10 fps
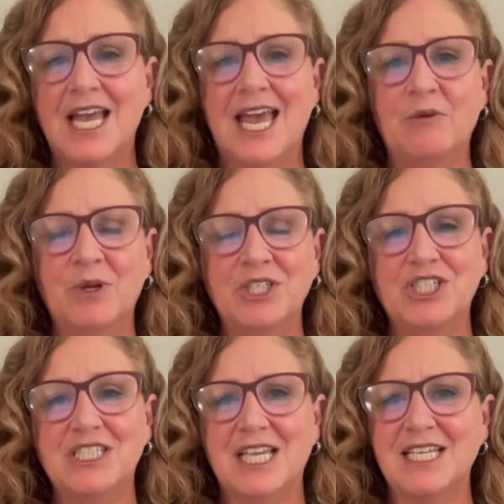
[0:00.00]
And when
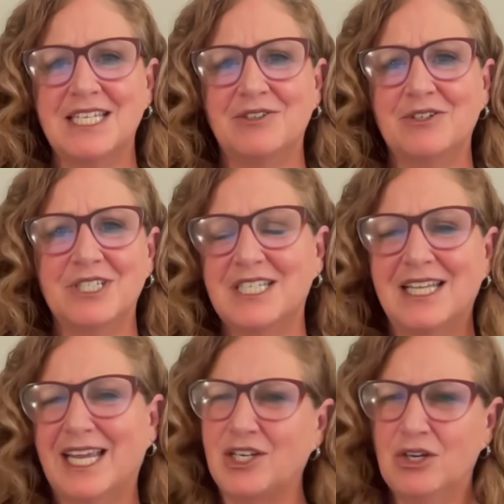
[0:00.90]
she says in her dissent,
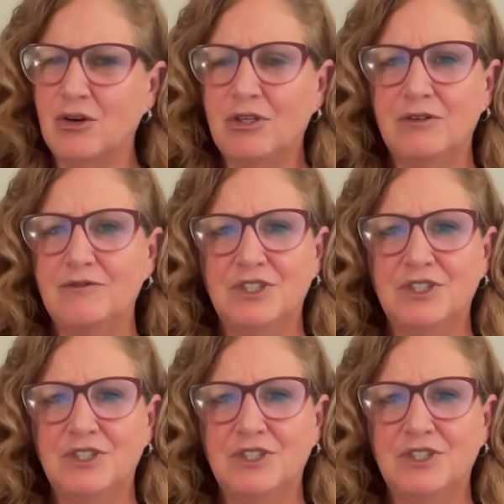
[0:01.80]
like, no, you've